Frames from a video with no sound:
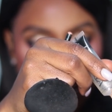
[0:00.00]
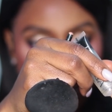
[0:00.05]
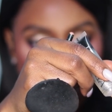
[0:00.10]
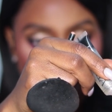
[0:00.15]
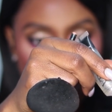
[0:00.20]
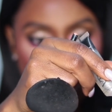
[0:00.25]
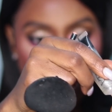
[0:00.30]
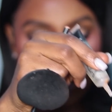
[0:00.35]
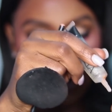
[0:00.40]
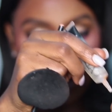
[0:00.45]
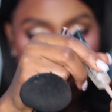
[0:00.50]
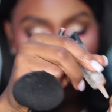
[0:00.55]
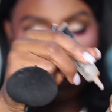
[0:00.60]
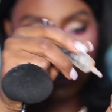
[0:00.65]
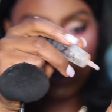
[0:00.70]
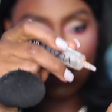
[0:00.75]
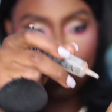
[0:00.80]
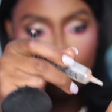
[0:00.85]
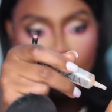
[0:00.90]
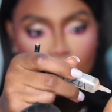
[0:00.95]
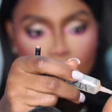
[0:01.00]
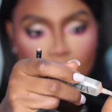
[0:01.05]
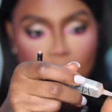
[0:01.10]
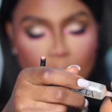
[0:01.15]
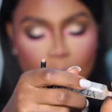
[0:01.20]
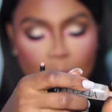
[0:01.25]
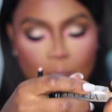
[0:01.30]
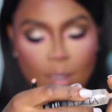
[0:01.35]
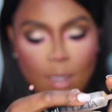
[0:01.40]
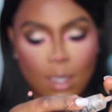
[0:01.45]
See, I
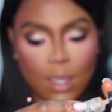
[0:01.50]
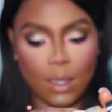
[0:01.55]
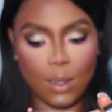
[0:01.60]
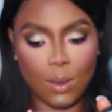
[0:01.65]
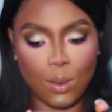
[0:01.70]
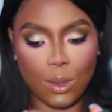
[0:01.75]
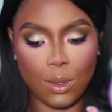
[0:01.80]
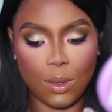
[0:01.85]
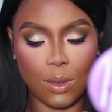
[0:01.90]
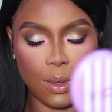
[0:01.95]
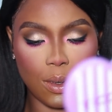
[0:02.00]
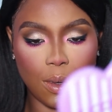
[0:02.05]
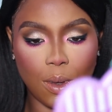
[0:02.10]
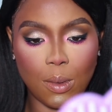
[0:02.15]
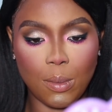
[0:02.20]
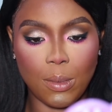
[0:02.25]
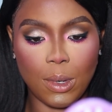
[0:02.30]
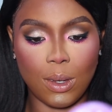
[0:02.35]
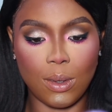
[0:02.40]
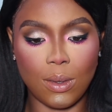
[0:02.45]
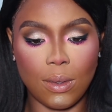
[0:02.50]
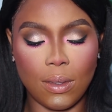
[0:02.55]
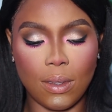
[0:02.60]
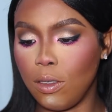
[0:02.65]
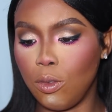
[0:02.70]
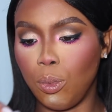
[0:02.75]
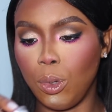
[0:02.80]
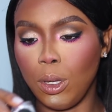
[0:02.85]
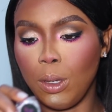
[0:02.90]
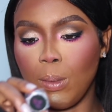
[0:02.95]
wanted to say it didn't want to come out.
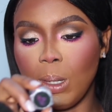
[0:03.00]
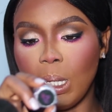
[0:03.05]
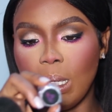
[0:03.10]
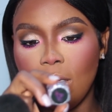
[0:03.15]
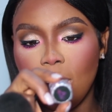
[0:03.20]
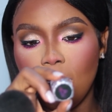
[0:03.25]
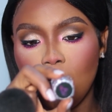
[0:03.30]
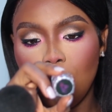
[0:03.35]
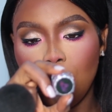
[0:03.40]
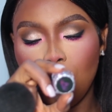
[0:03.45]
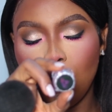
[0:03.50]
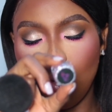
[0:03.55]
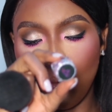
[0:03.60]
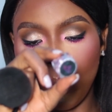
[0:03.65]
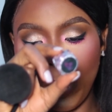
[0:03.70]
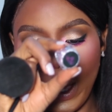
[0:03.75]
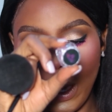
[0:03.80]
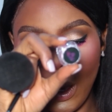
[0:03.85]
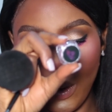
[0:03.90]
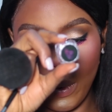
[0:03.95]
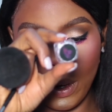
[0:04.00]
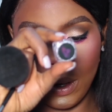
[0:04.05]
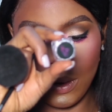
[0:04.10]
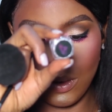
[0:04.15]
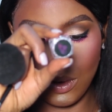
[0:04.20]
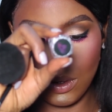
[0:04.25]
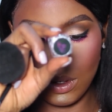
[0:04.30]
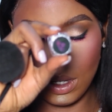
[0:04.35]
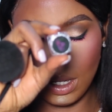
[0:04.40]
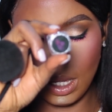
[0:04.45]
This pigment is from
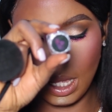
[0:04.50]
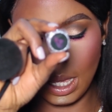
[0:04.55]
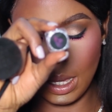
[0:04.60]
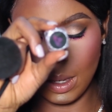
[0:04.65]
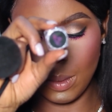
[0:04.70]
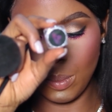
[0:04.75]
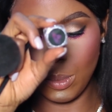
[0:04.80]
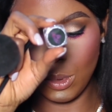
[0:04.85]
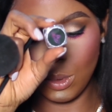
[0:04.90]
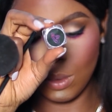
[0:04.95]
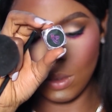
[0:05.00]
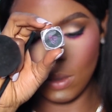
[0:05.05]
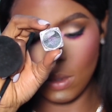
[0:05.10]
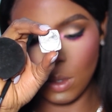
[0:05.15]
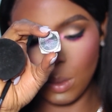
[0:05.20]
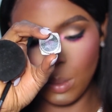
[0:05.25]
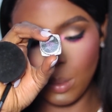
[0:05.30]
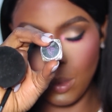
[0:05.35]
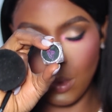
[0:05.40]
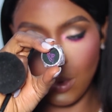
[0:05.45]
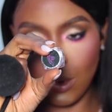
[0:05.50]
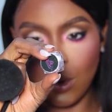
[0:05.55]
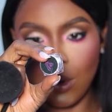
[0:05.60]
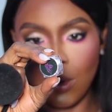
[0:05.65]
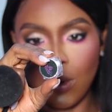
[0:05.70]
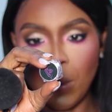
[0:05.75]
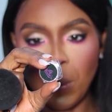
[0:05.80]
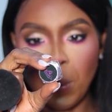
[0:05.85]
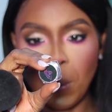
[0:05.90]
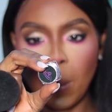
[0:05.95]
Ewaron Care Beauty
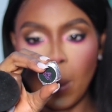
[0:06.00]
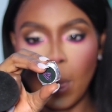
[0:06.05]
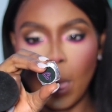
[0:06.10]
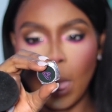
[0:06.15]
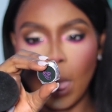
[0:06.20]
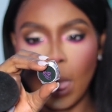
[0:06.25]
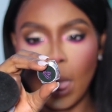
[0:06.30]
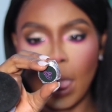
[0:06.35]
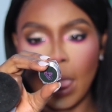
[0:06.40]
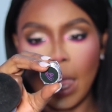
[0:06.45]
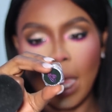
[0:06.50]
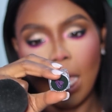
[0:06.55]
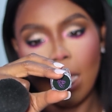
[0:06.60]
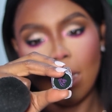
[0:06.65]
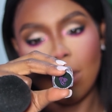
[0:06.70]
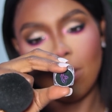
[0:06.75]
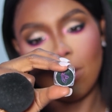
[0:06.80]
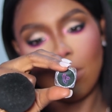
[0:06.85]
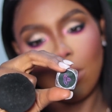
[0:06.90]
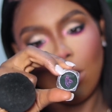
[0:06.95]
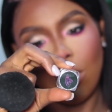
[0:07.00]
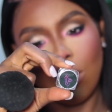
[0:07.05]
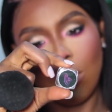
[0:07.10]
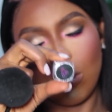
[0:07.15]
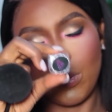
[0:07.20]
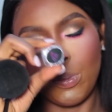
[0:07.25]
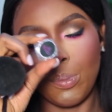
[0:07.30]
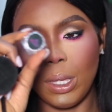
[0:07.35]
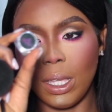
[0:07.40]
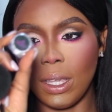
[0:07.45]
Pro, and it's
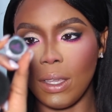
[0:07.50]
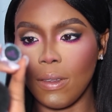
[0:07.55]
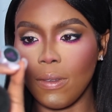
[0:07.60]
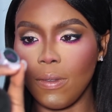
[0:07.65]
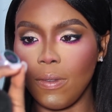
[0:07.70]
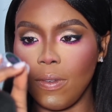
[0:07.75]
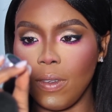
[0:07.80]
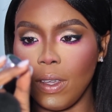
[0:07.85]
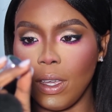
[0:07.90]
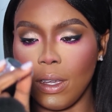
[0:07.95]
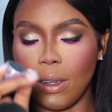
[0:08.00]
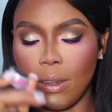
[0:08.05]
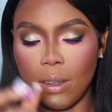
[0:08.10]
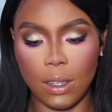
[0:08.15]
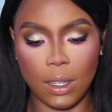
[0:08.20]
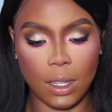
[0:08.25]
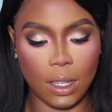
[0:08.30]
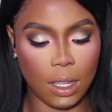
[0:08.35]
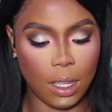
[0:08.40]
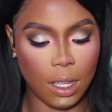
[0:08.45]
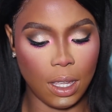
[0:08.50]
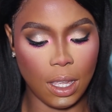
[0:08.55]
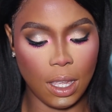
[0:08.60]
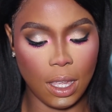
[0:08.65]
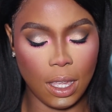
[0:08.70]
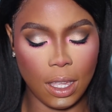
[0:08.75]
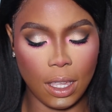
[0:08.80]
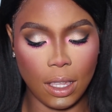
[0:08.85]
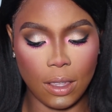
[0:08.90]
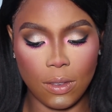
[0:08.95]
called Pink Fairy.
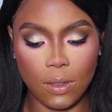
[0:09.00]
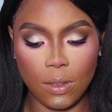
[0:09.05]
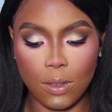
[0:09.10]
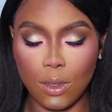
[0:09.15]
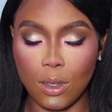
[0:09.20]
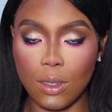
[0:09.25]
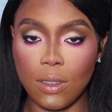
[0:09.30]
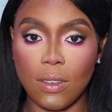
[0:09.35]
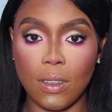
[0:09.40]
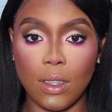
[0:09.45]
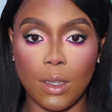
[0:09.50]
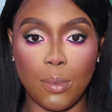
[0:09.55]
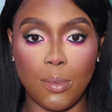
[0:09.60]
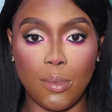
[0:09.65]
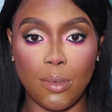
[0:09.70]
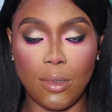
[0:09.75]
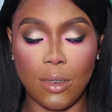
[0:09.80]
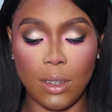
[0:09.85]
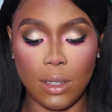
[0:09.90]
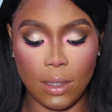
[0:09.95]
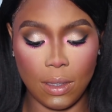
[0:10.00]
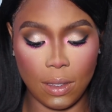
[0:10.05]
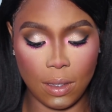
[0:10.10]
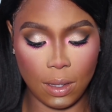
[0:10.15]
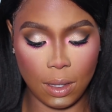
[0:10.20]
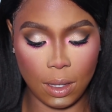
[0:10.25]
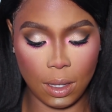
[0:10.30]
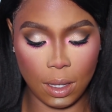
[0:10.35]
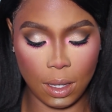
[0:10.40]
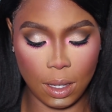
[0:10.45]
It's such a
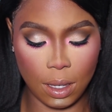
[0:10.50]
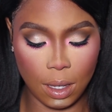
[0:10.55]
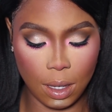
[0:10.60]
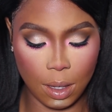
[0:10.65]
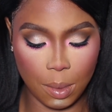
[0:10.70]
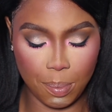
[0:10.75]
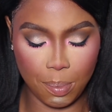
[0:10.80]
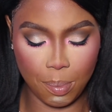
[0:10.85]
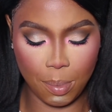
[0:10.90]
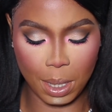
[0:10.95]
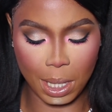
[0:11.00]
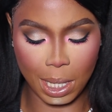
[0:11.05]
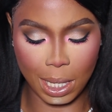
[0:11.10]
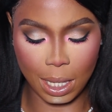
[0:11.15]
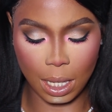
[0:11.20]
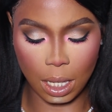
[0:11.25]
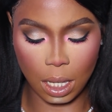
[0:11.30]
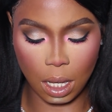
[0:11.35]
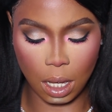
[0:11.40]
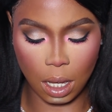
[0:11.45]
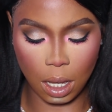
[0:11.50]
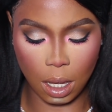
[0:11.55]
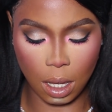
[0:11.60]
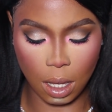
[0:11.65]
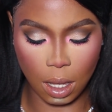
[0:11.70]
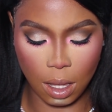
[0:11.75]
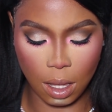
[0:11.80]
pretty pink